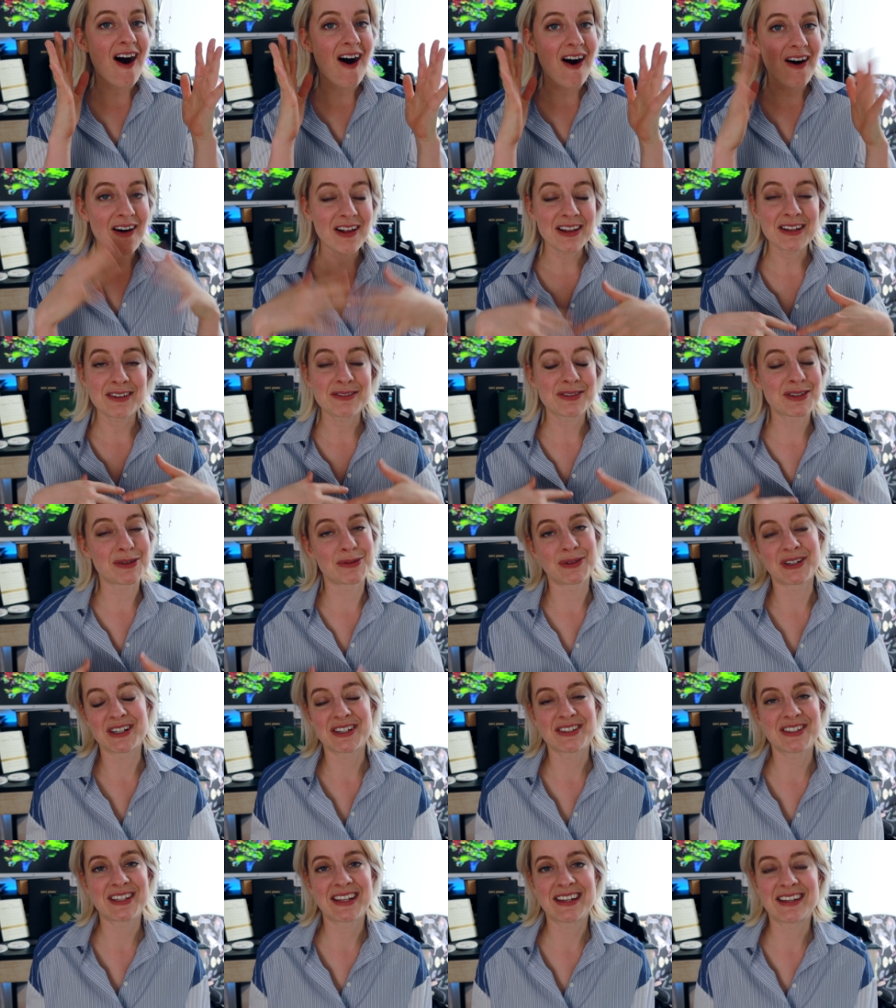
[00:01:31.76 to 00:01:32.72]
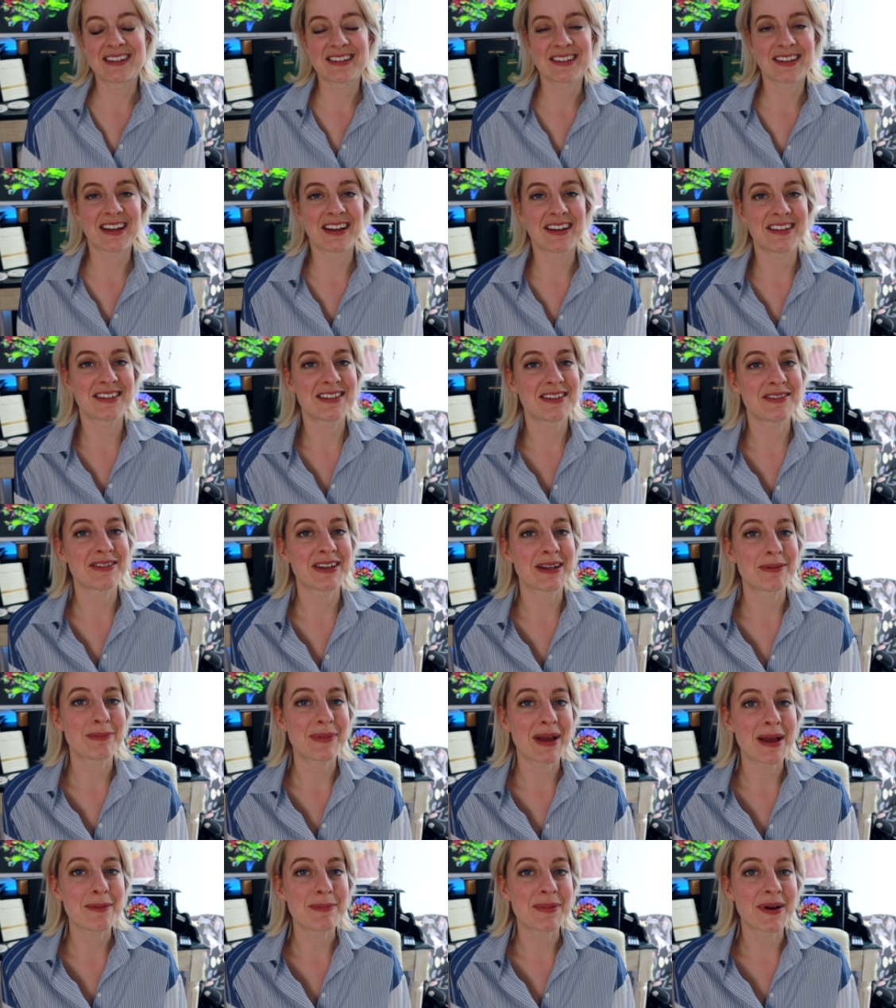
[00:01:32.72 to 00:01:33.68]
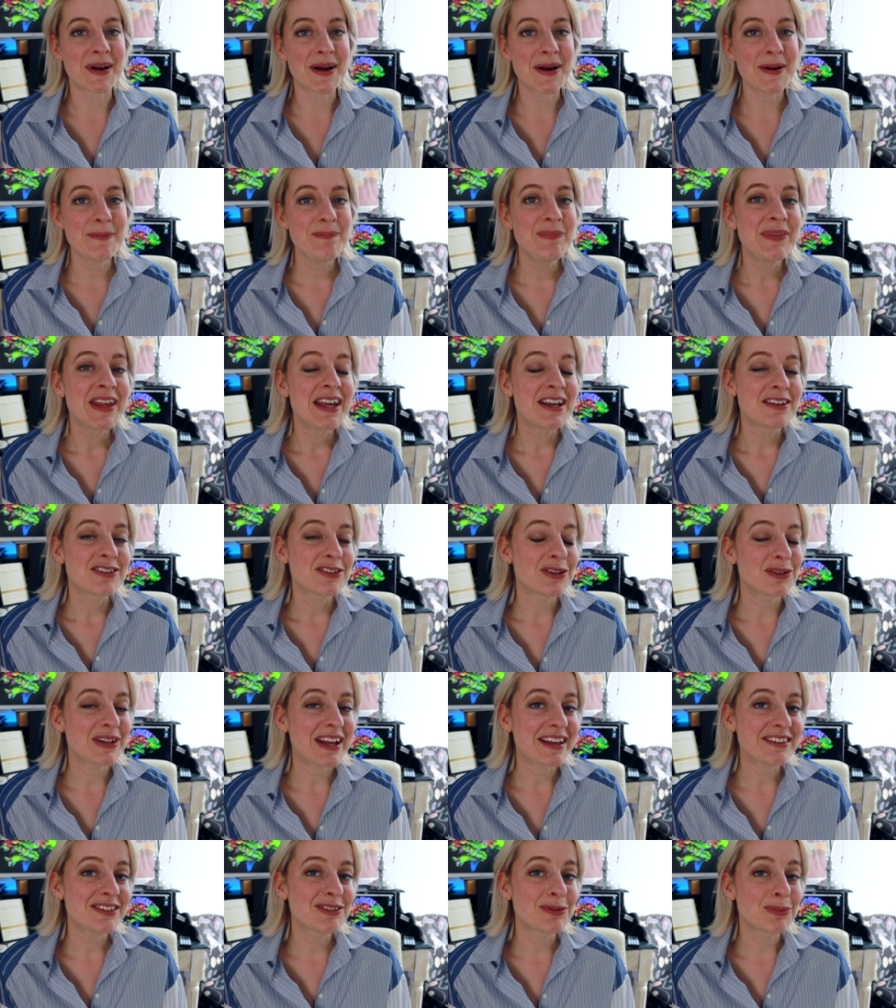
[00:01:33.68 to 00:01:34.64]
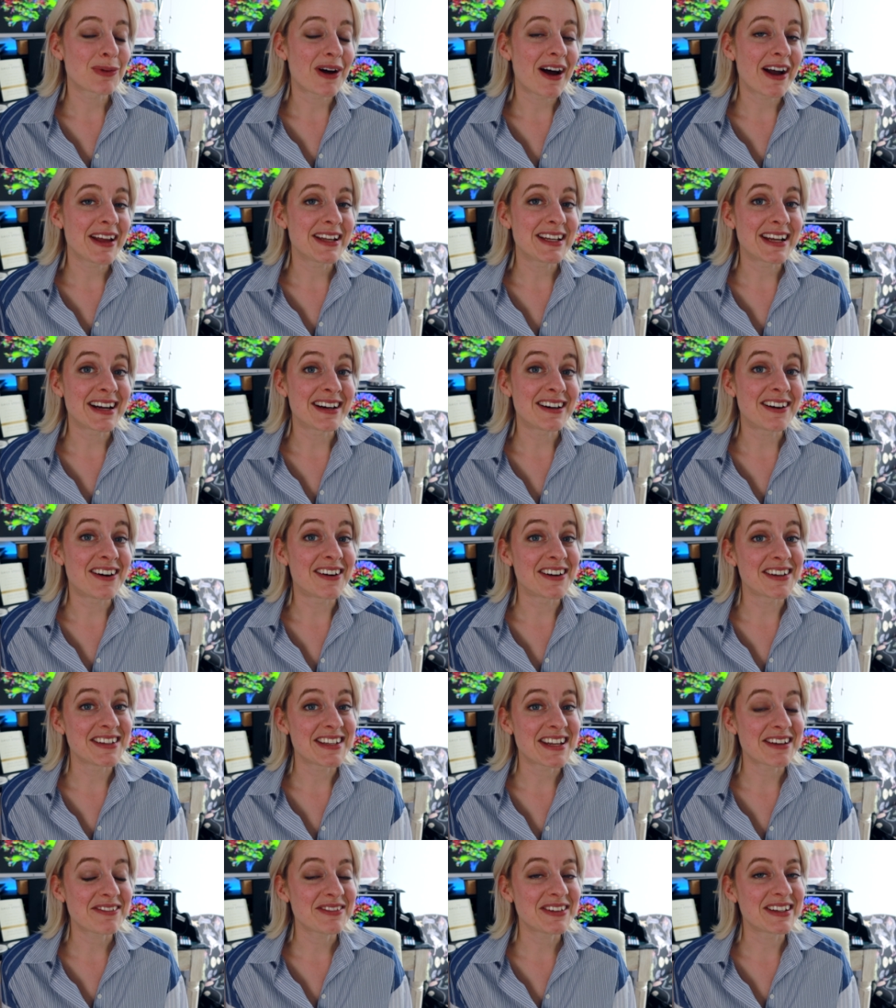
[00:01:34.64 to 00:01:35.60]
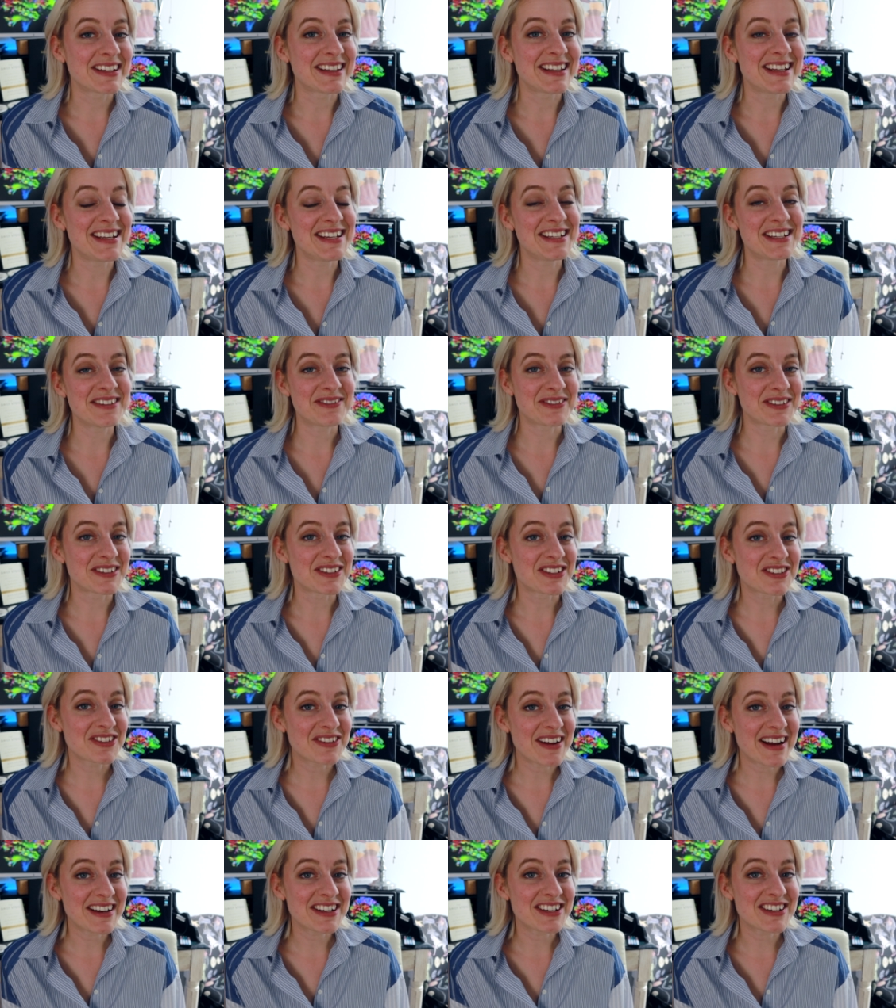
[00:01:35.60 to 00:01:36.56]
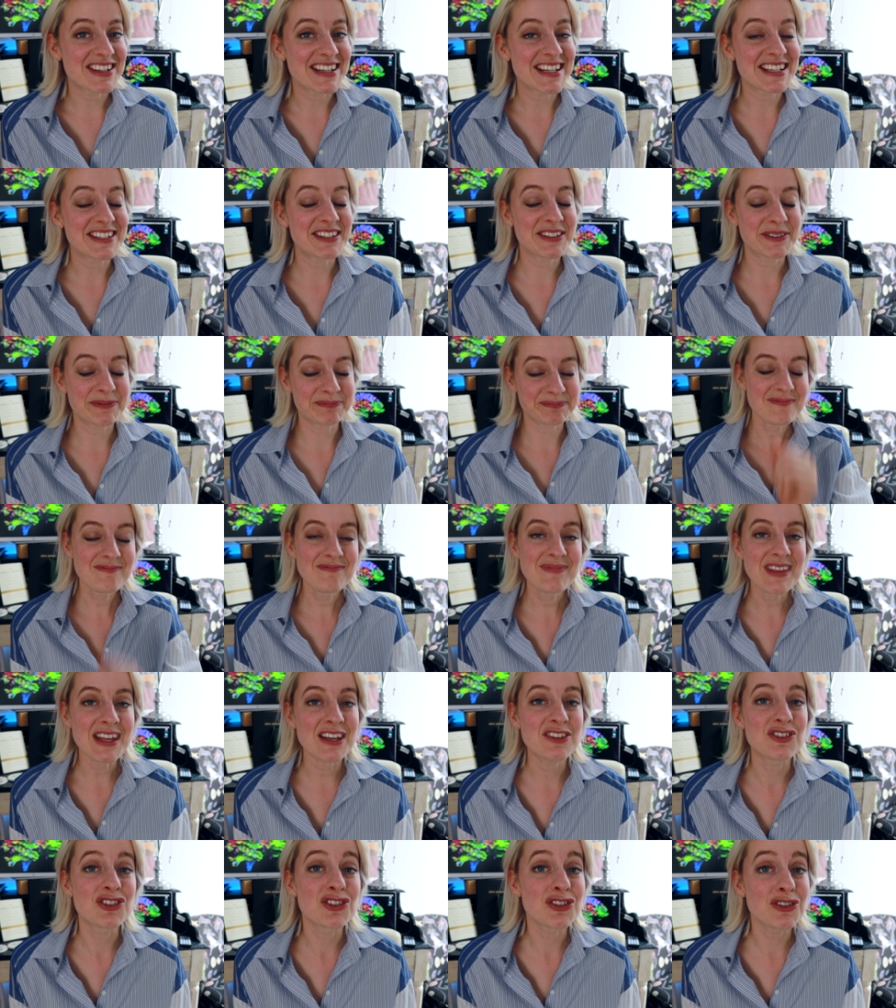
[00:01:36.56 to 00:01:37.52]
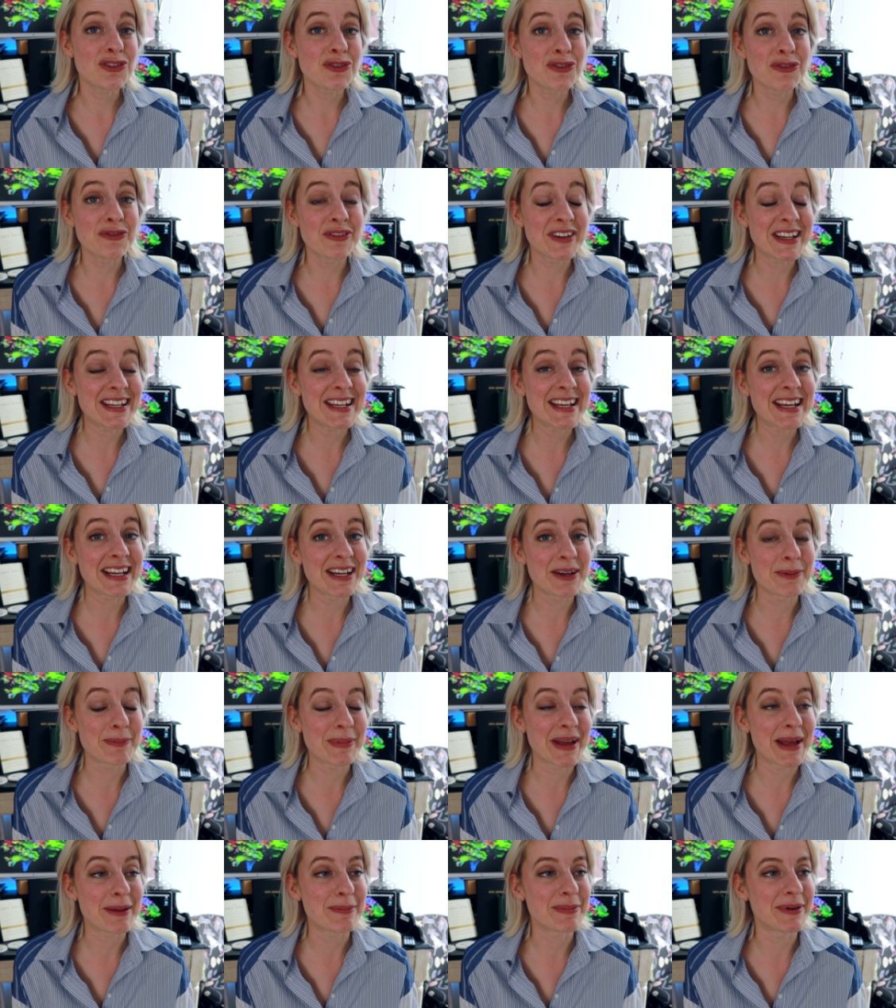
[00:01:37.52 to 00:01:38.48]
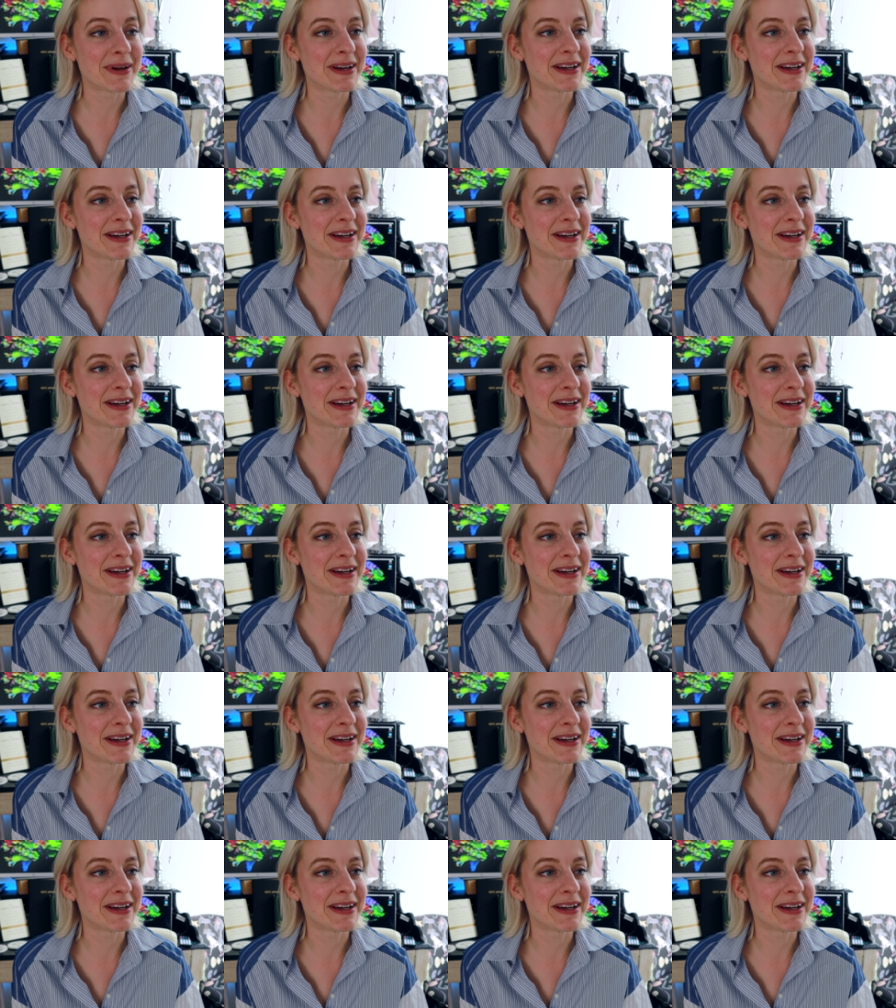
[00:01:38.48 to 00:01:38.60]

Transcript: all of the words in the scientific paper. So that's why there are definitely different strategies to reading a paper.